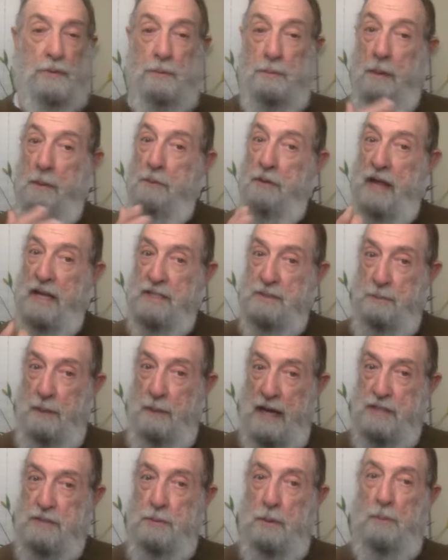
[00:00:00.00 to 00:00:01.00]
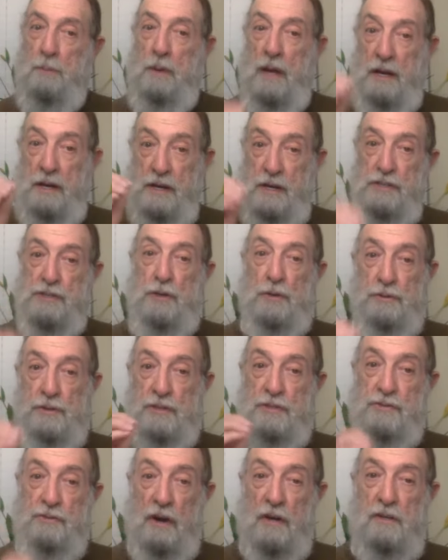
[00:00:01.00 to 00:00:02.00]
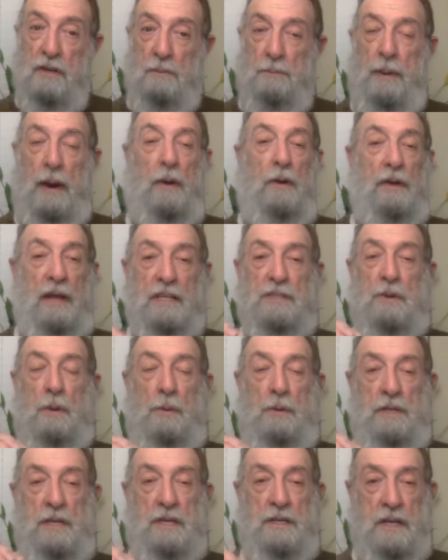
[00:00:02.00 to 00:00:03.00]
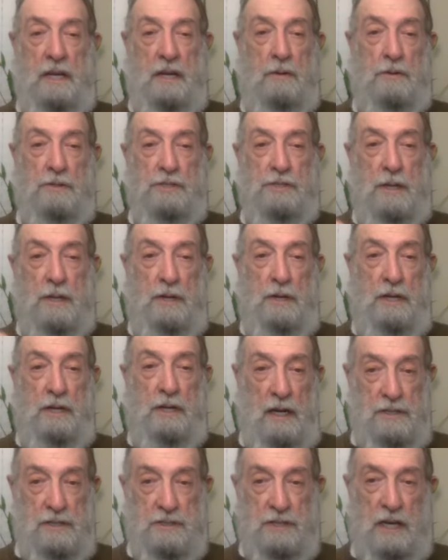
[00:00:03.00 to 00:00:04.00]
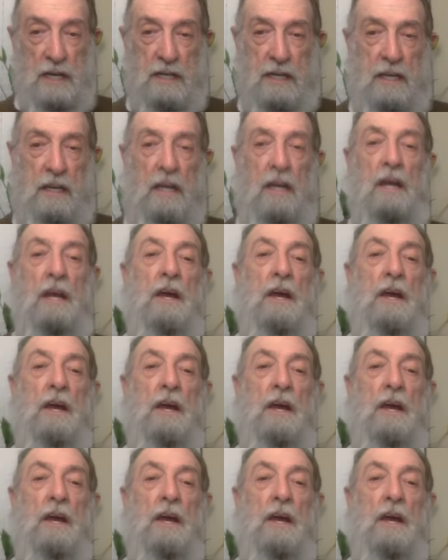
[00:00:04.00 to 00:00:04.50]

Remember, that's maximum initial destructive power. That's what we did to Hiroshima and Nagasaki.